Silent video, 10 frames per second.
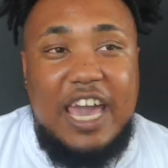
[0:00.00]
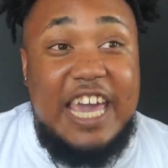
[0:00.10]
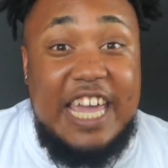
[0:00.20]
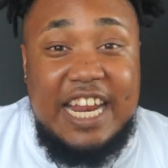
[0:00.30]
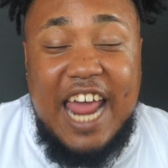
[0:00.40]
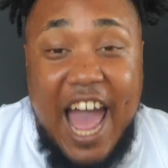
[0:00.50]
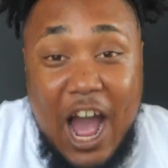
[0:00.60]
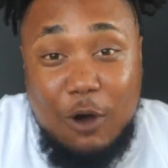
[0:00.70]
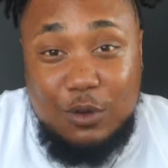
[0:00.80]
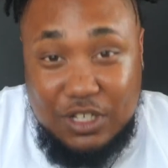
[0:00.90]
8
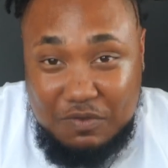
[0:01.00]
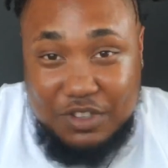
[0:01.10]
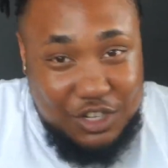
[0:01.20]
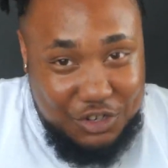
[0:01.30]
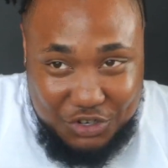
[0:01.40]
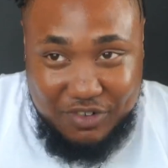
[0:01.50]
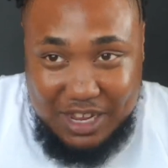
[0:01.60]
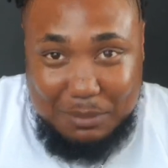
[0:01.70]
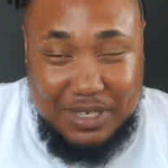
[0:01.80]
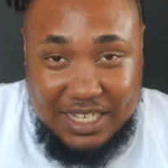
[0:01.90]
hours of surgery.
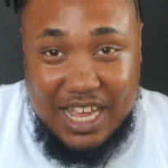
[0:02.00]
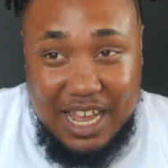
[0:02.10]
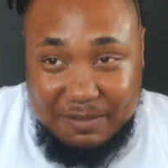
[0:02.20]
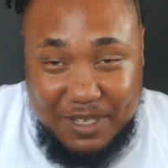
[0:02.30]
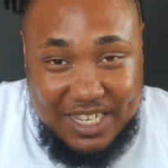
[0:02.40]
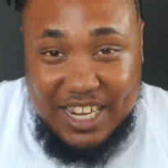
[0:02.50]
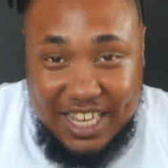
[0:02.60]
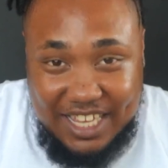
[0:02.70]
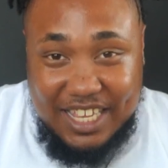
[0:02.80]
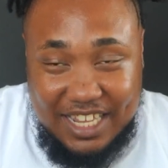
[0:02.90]
I'm
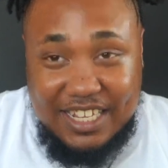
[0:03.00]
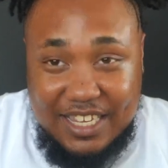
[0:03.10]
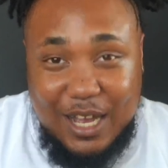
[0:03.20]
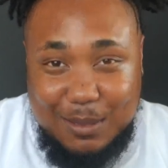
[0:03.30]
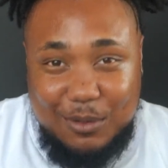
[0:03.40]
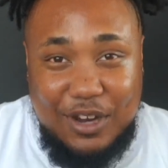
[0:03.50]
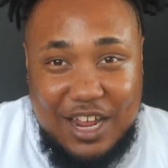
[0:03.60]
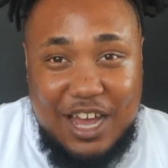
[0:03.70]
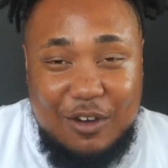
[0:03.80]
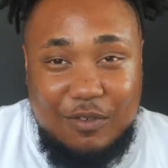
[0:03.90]
sitting in this hospital
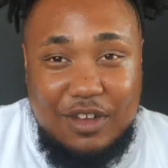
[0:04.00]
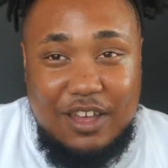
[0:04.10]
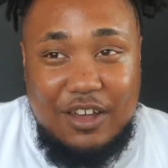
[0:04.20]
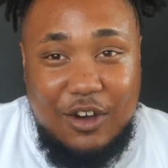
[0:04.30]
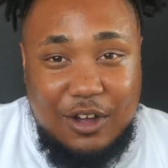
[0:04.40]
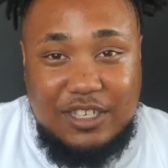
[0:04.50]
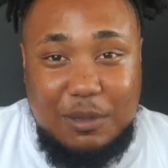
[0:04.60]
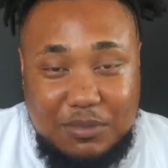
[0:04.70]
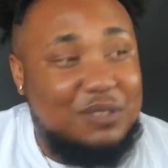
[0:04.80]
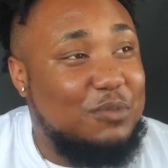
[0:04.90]
now on
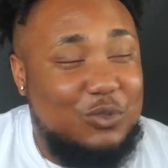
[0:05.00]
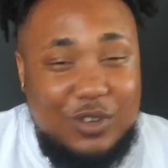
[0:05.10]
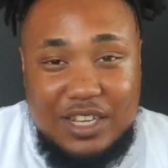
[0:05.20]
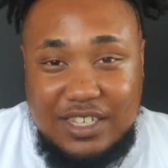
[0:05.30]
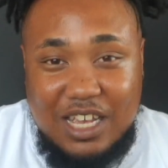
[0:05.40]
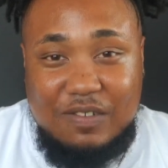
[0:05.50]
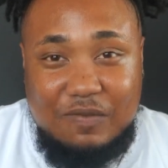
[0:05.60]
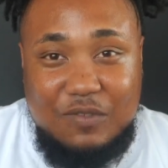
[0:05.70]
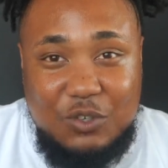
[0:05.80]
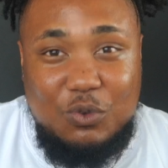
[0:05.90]
September
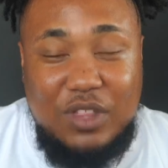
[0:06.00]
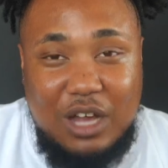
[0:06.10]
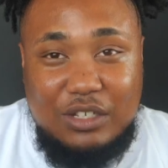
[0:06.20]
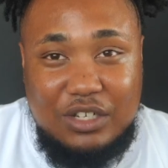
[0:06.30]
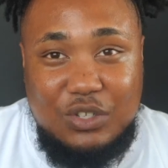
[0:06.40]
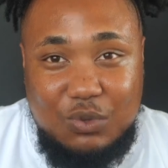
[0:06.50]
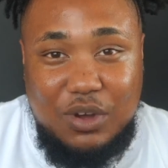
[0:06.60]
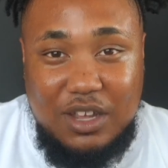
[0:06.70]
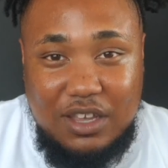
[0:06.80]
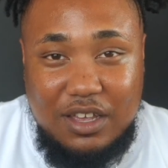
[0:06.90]
27th,
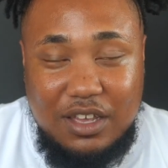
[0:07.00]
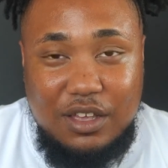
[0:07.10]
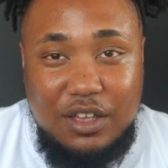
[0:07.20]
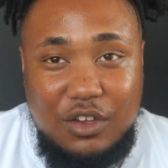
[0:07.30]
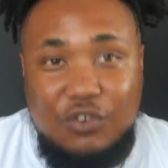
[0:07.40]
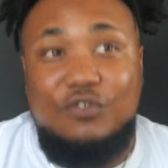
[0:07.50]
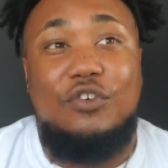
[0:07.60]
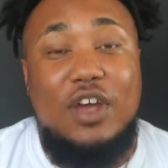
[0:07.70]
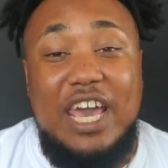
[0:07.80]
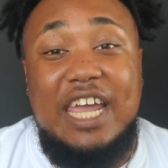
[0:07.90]
2020
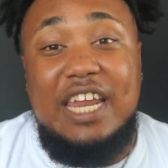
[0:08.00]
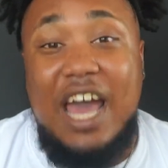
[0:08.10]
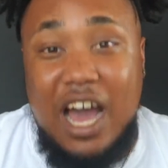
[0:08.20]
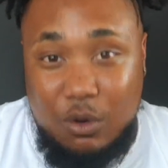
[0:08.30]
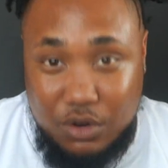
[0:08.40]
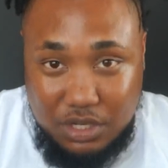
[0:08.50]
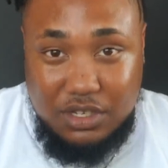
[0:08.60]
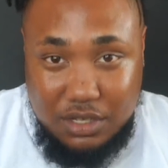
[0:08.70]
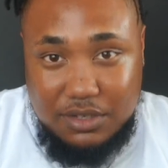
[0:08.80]
for 8 hours.